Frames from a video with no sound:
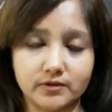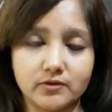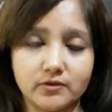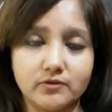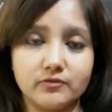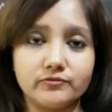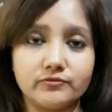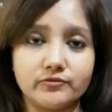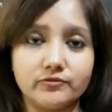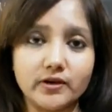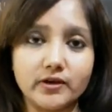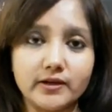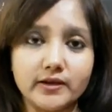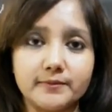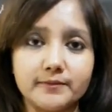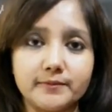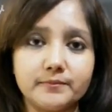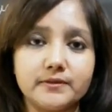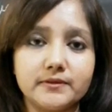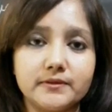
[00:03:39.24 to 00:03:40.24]
For
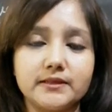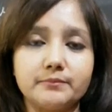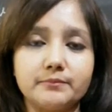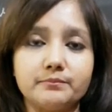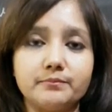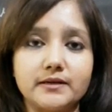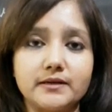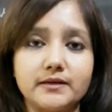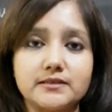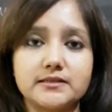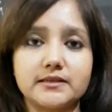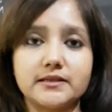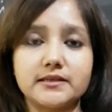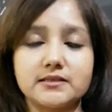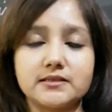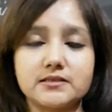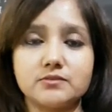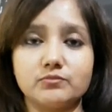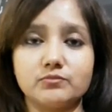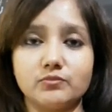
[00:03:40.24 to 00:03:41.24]
him, the bus is
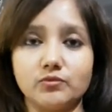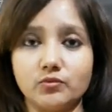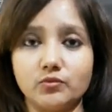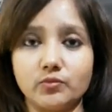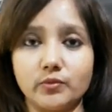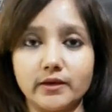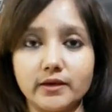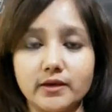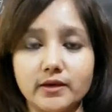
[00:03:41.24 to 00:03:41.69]
moving